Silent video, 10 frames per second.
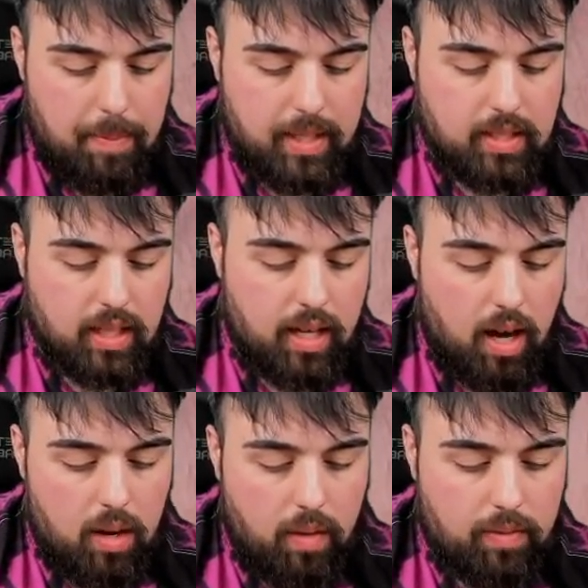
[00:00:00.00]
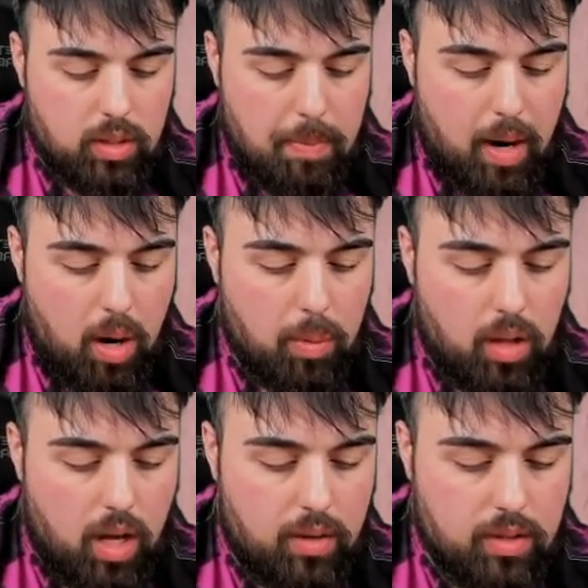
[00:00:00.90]
basically, auto if there's a power
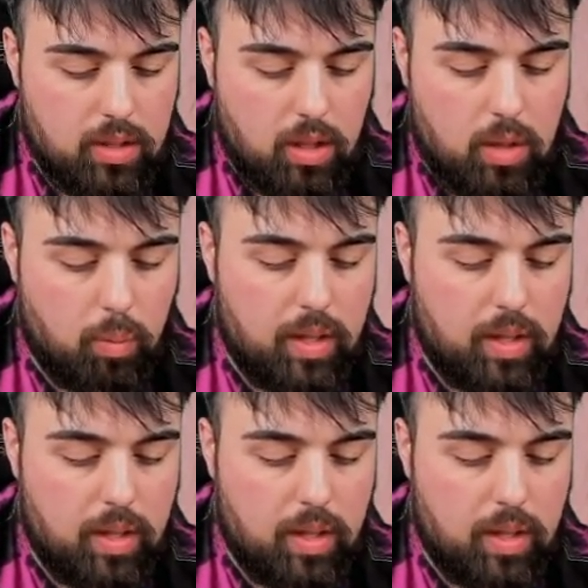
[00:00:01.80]
pole under this card.